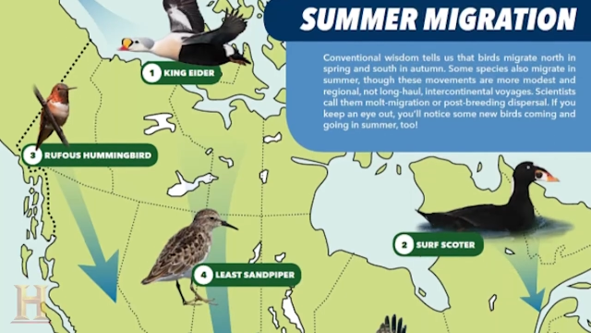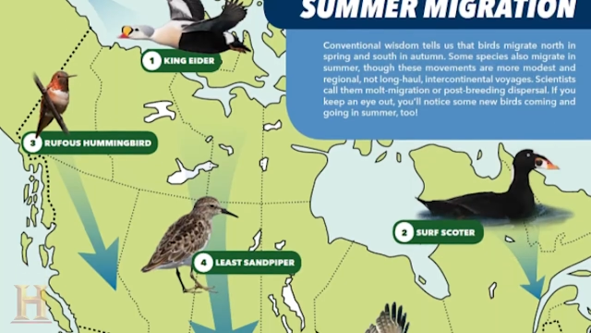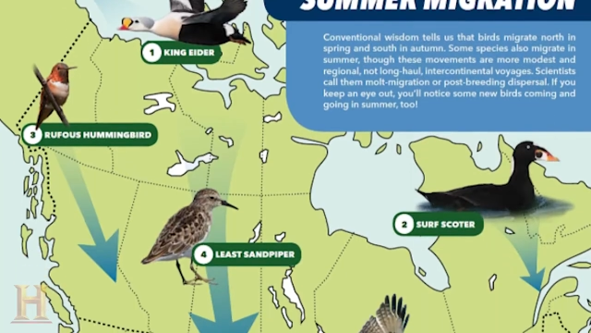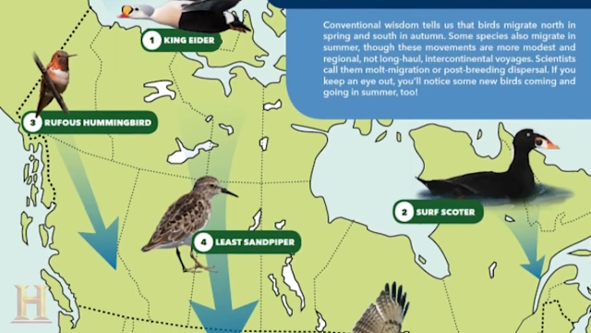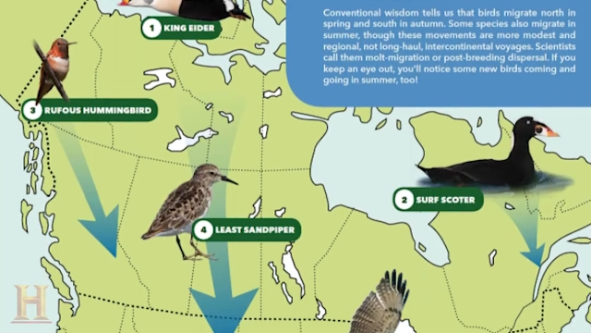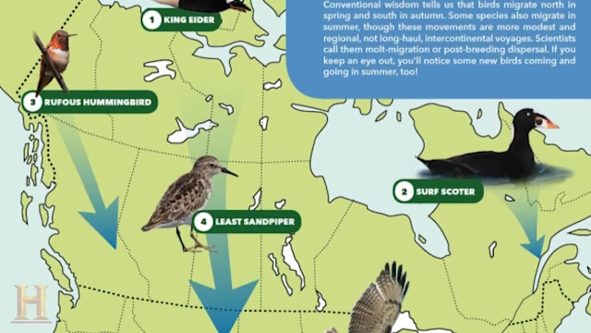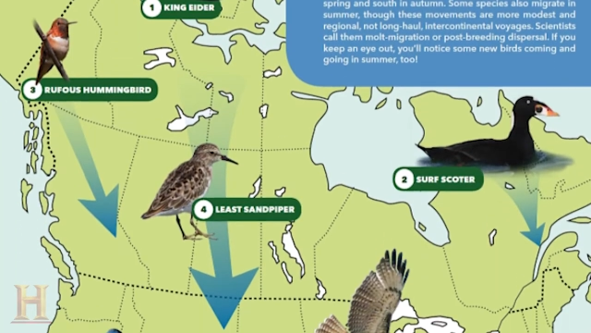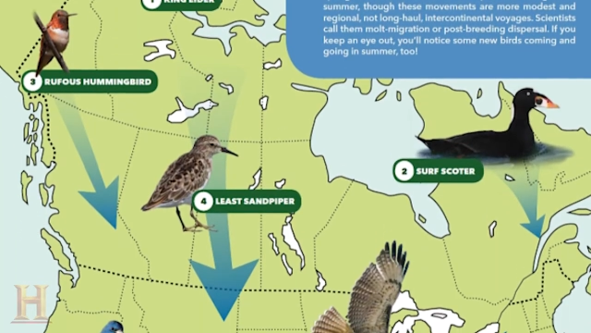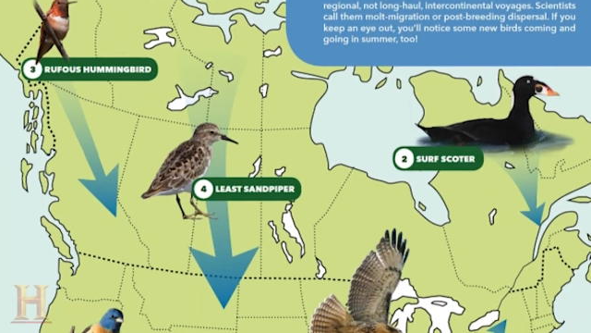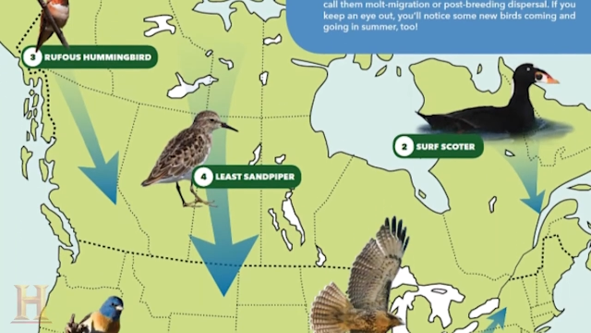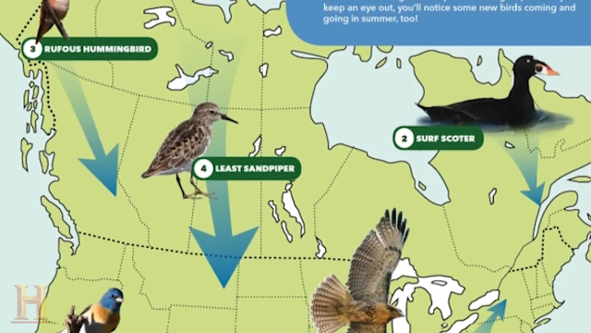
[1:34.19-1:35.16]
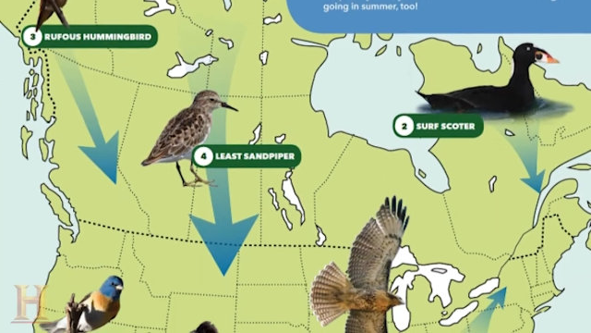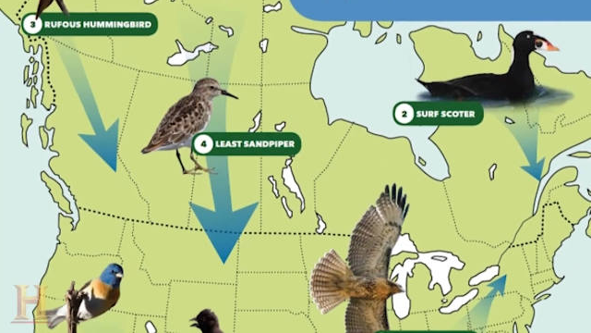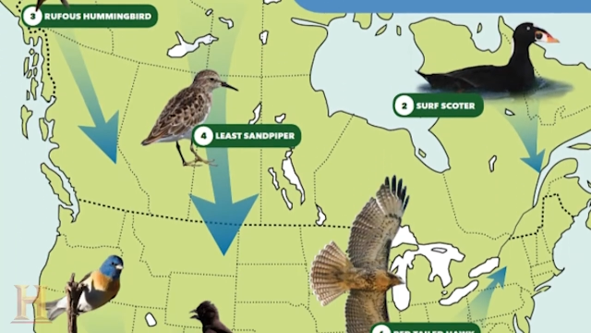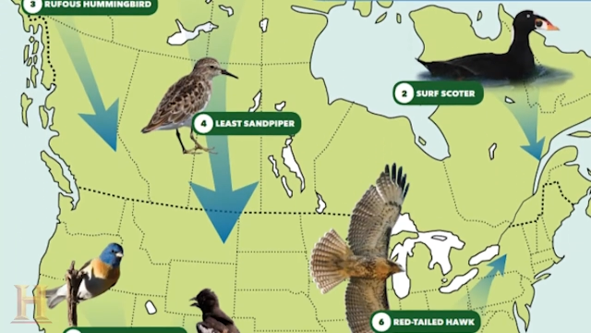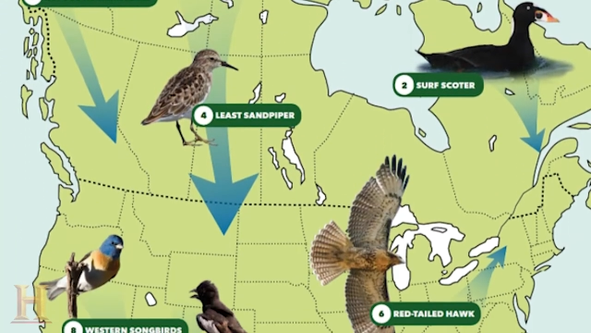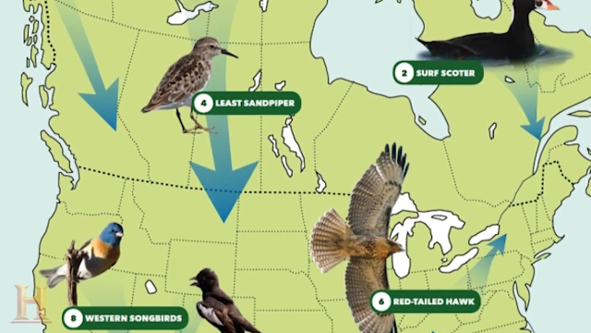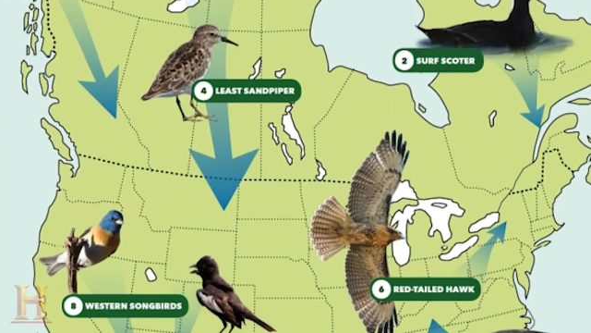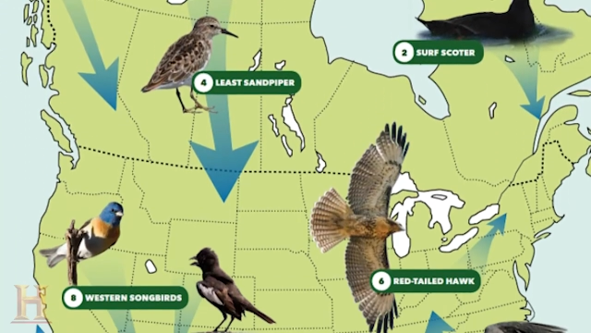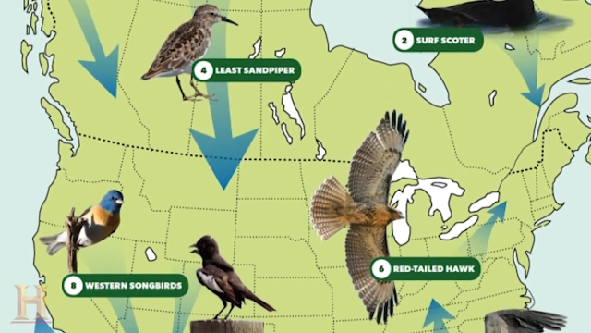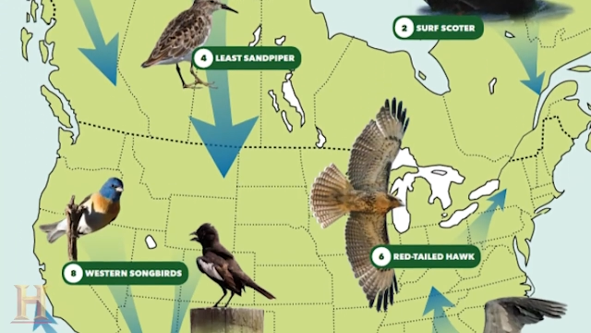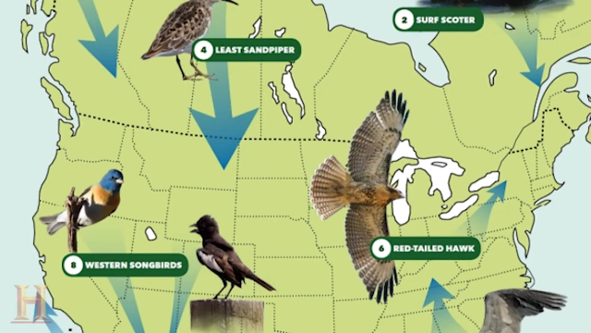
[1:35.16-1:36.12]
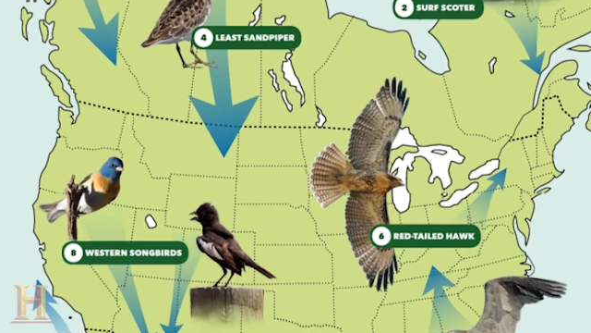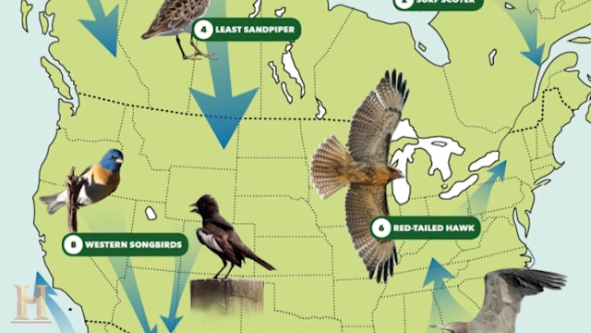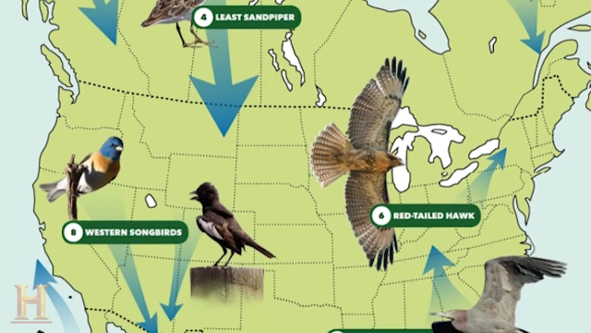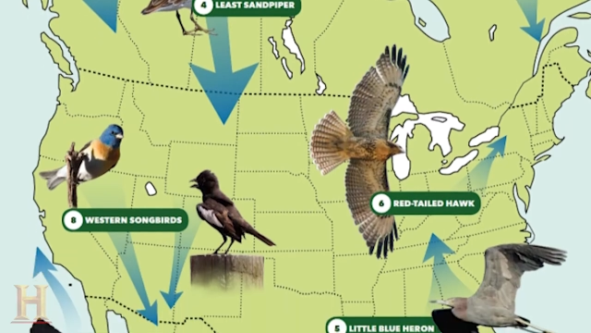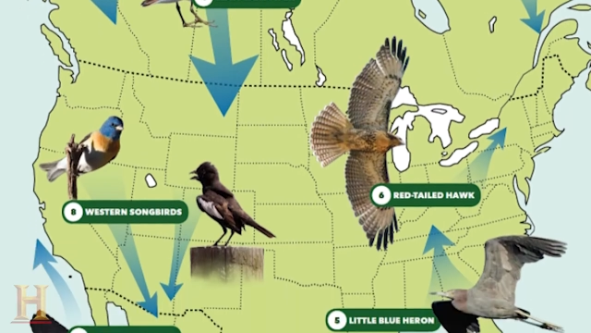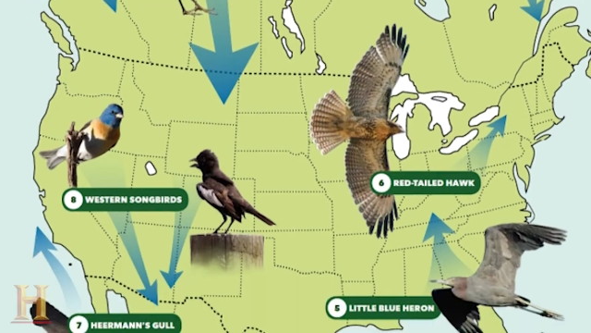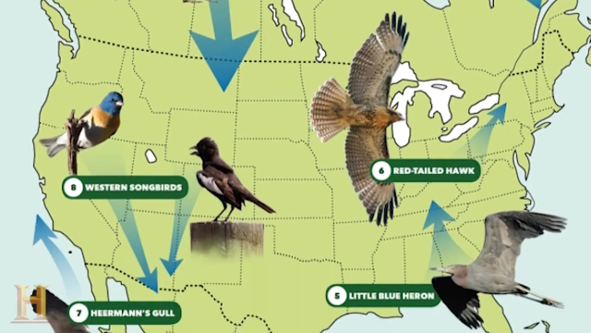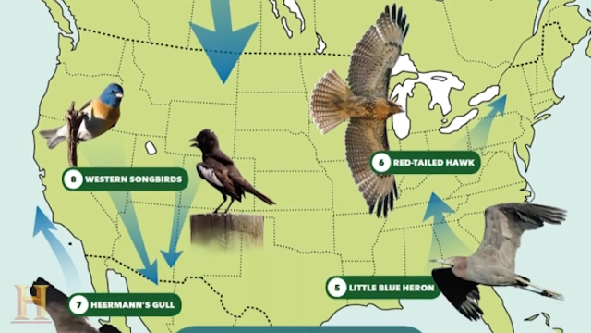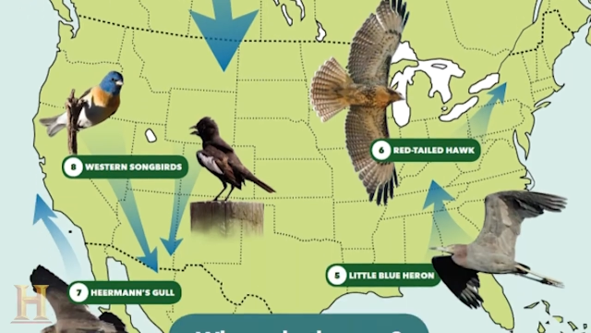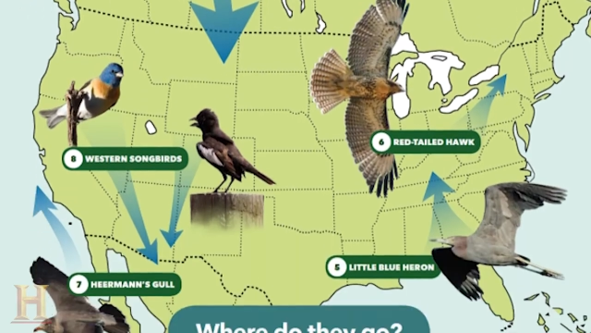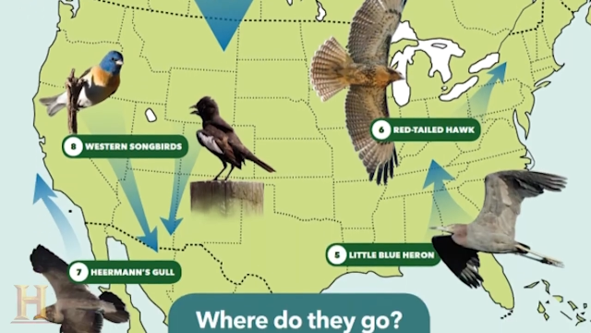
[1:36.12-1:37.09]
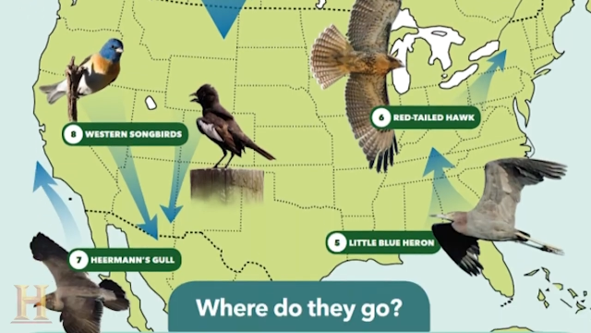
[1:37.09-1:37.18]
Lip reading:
(no speaker visible)